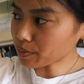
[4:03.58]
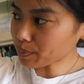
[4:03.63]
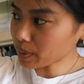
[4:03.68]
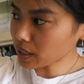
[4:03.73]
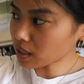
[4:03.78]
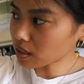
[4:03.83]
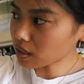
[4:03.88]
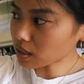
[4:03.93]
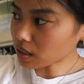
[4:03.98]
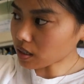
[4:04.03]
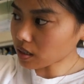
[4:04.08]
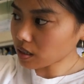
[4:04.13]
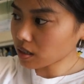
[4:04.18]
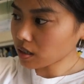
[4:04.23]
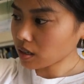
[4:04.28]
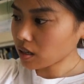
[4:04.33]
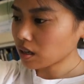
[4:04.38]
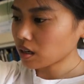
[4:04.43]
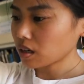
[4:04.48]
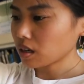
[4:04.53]
I pinned it.
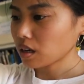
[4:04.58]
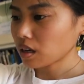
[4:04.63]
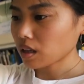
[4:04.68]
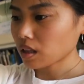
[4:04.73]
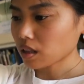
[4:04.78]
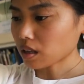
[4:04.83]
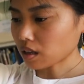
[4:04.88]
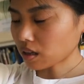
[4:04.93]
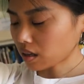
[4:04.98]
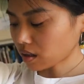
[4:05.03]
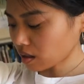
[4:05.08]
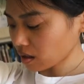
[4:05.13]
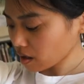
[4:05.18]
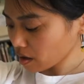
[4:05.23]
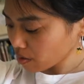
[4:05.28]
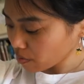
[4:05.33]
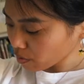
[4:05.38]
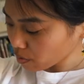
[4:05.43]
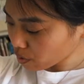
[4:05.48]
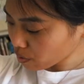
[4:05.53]
I think
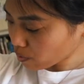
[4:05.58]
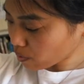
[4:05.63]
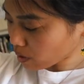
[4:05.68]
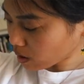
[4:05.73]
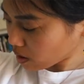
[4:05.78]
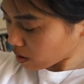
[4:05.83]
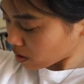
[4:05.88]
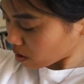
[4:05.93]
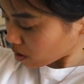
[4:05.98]
that will be